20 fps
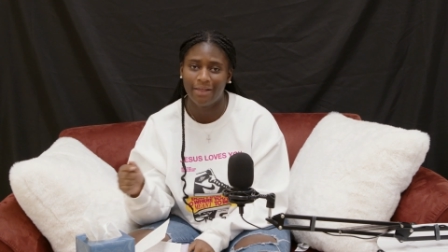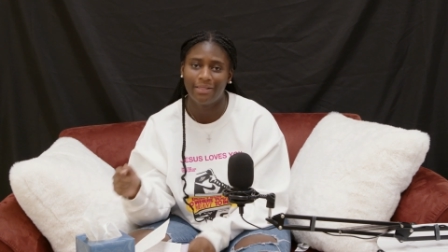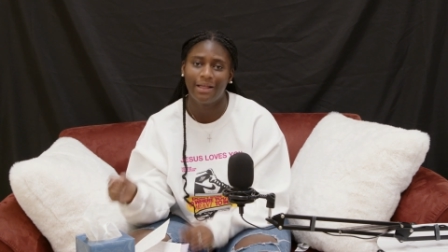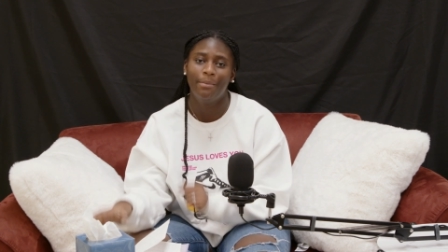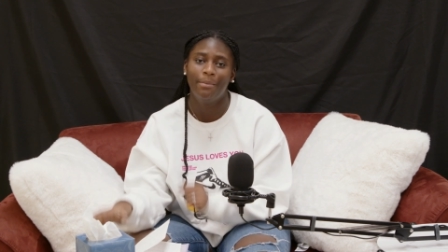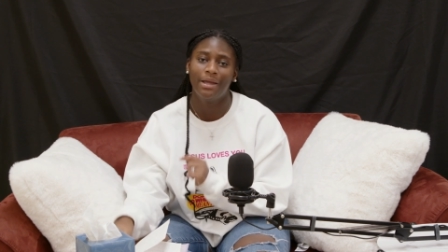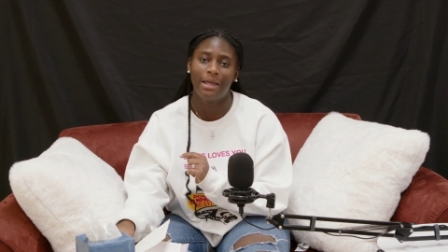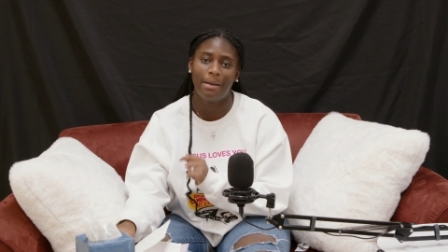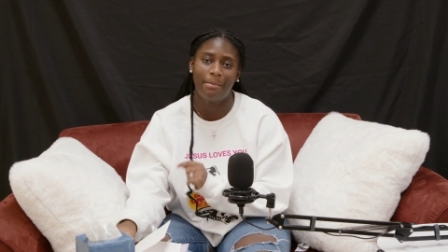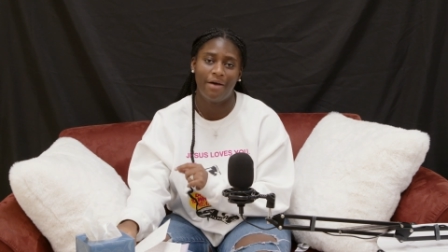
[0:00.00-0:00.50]
I'm going to
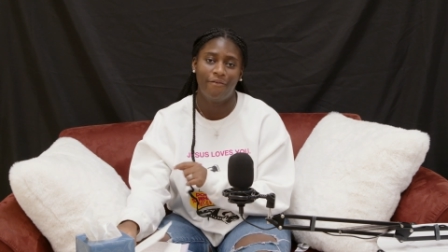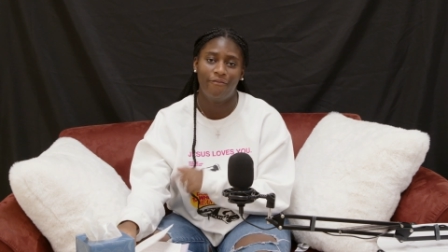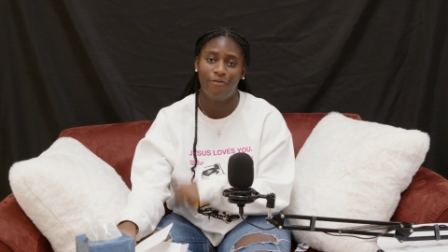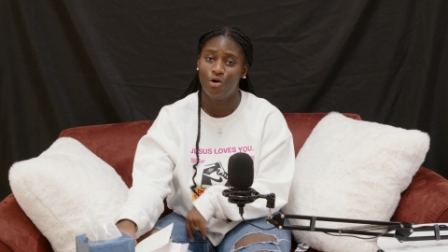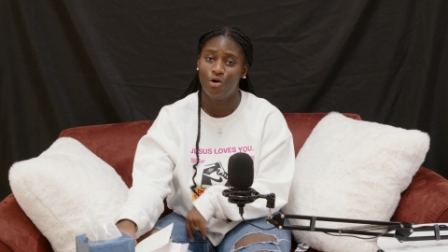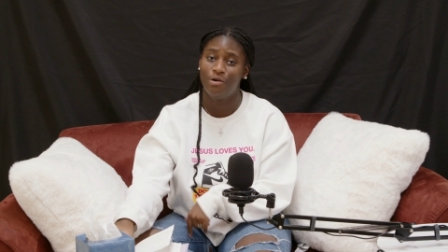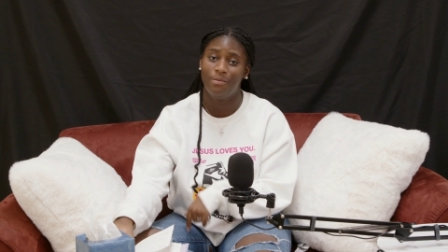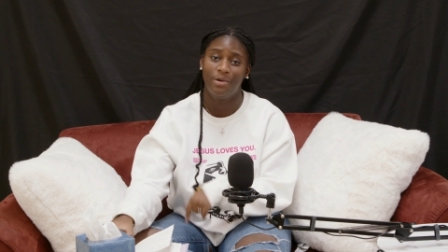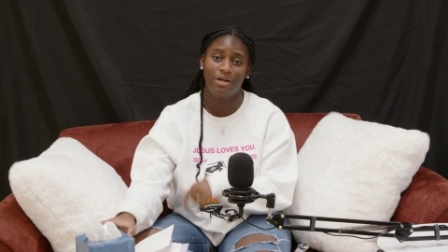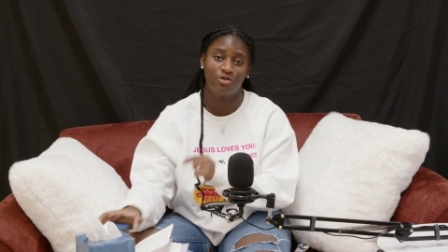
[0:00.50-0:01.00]
get my phone
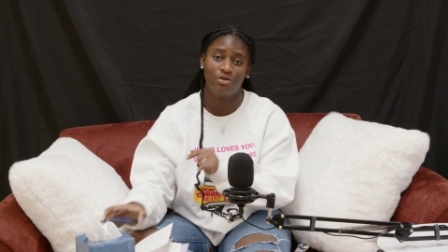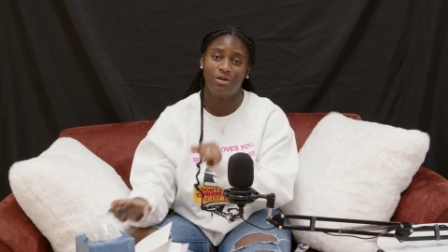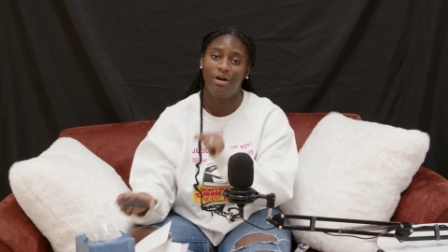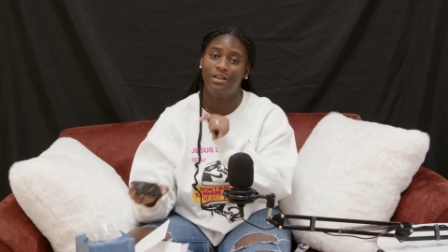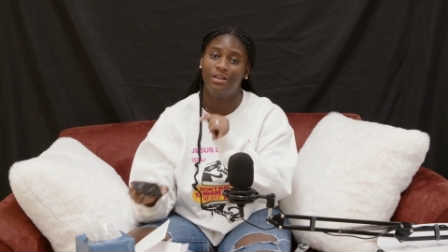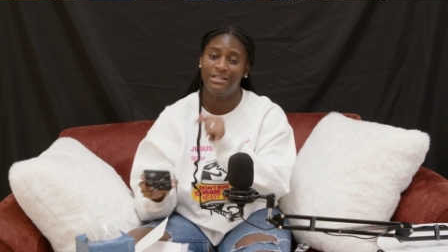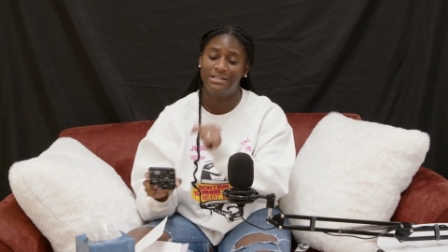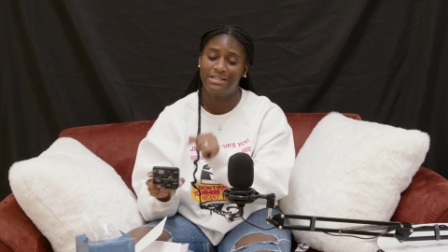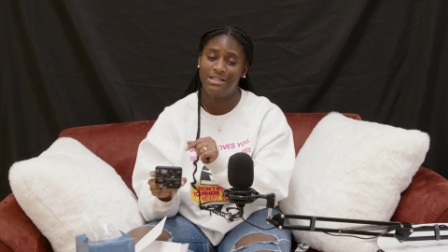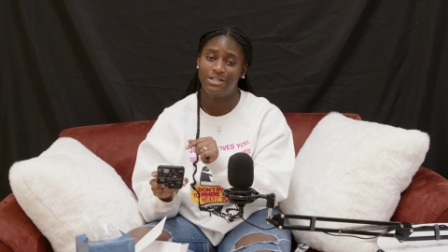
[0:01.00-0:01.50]
to make sure all the
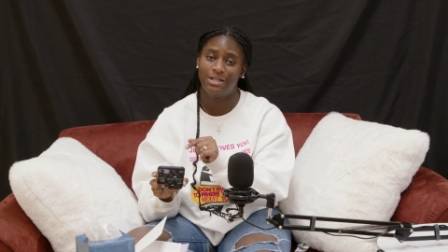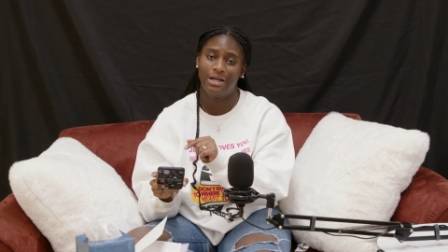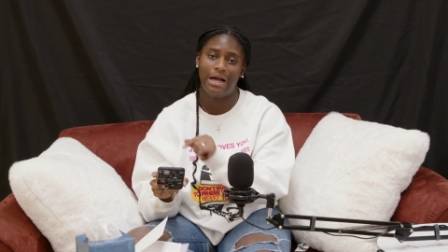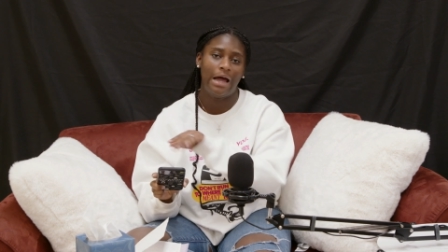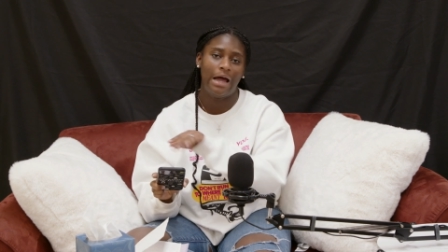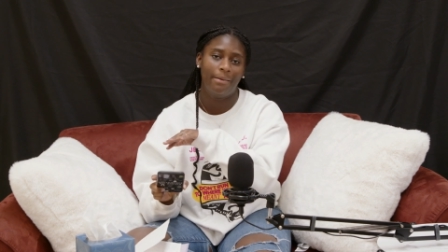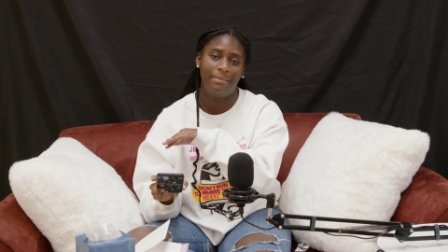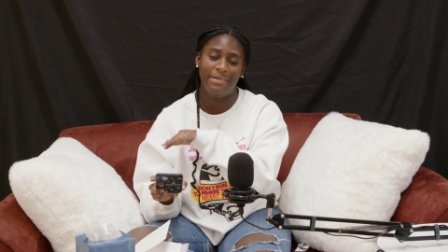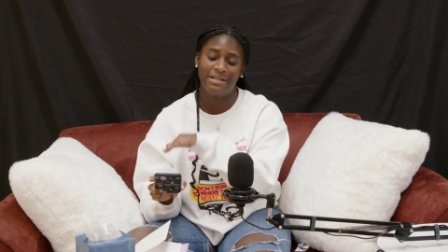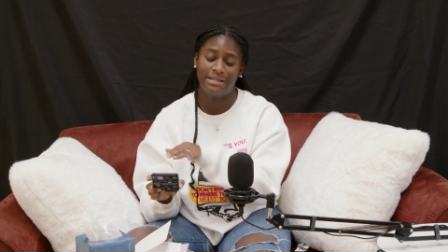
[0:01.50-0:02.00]
detail, I
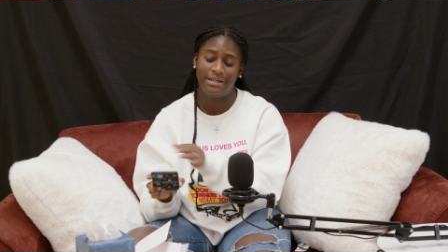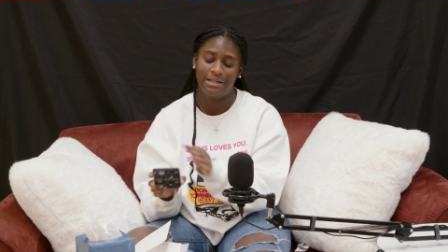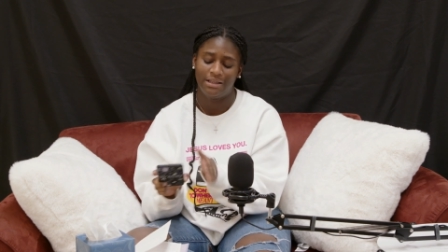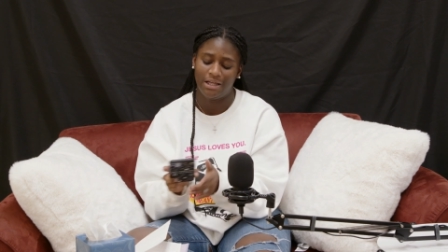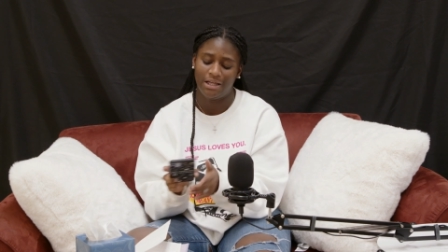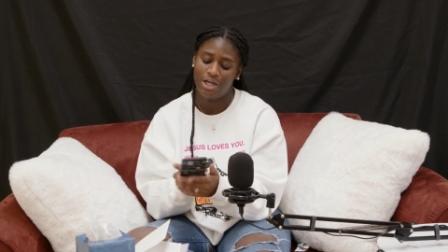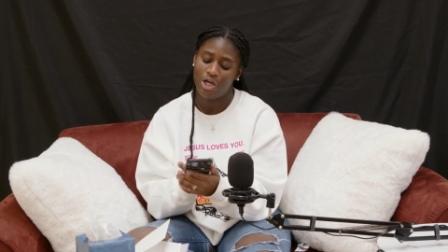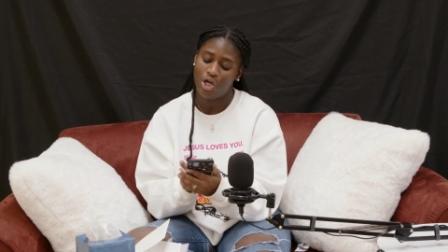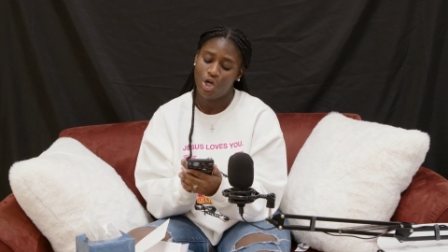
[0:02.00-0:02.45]
don't miss anything.